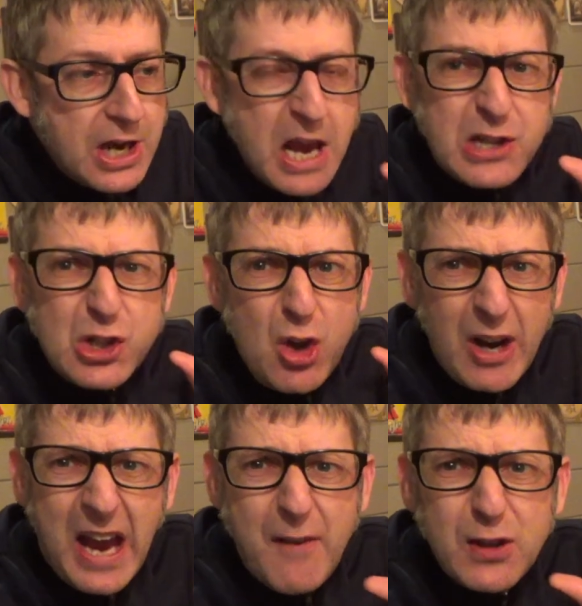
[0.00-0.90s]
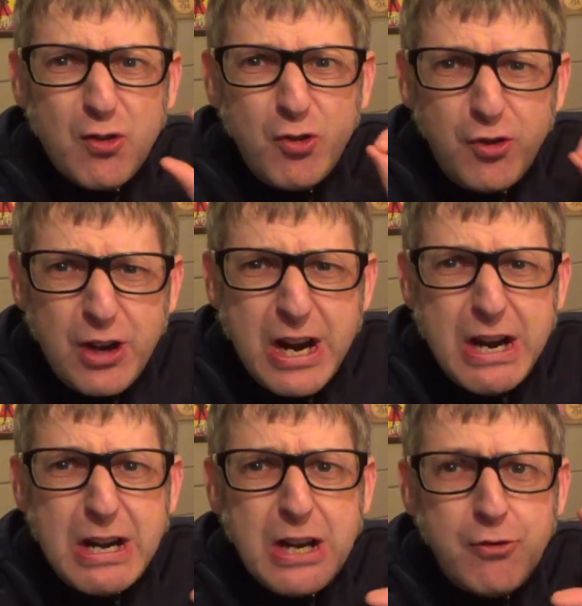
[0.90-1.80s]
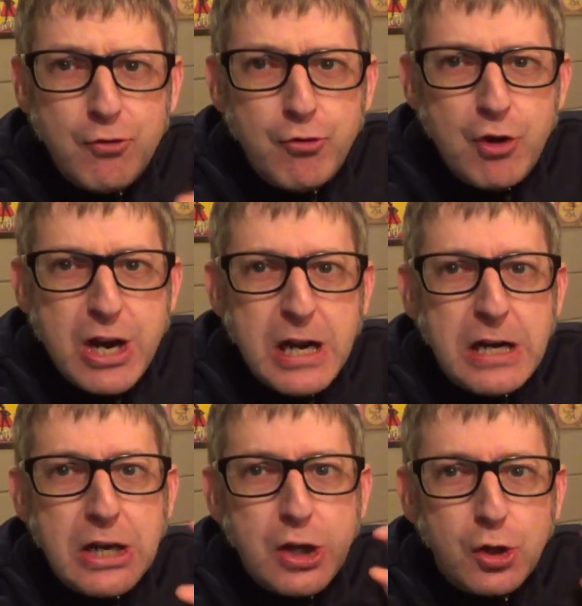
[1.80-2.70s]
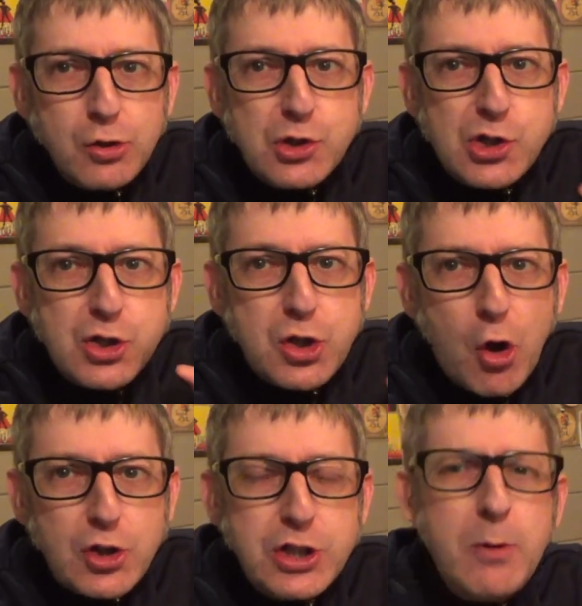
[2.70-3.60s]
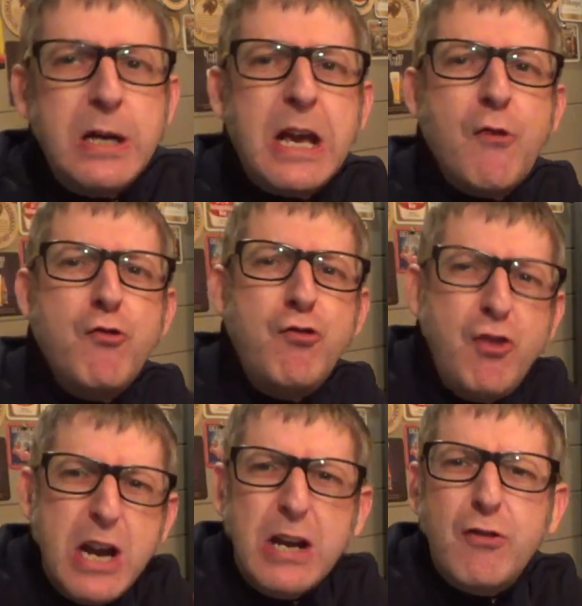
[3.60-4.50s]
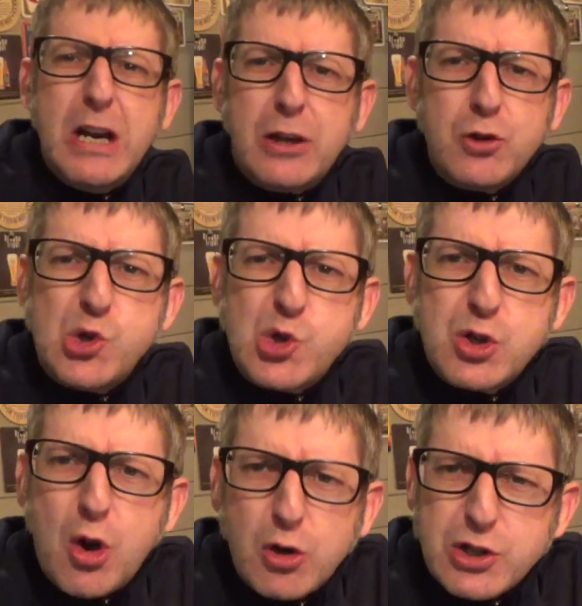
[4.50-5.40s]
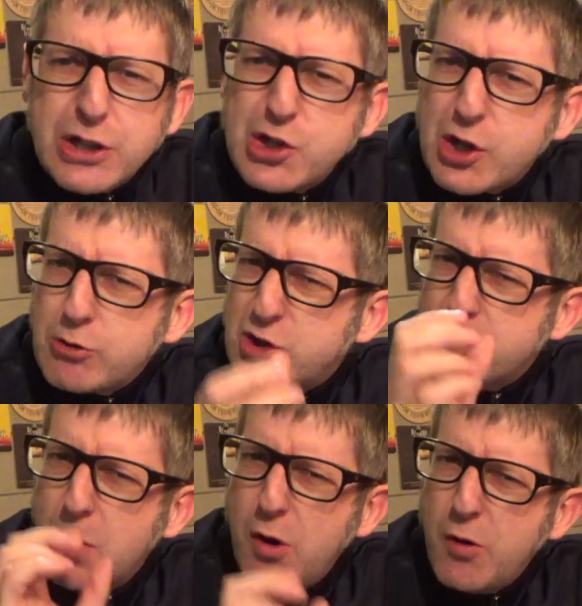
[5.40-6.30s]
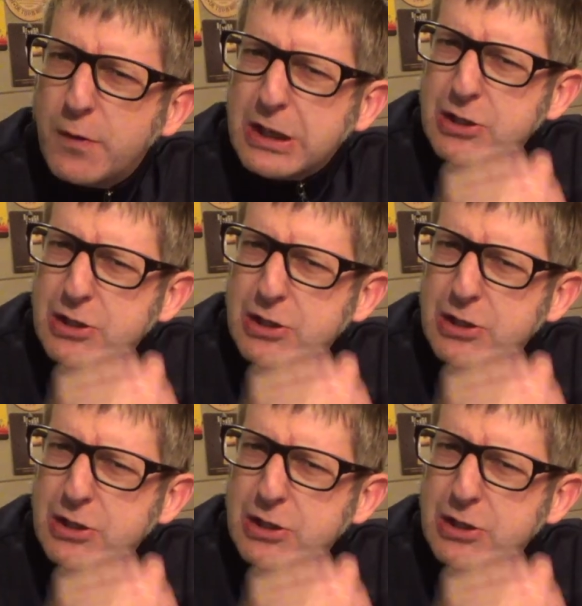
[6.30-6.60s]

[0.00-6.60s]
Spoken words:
It's like having a really, really good scotch. You know when you get a really, really good scotch and it's so smooth and it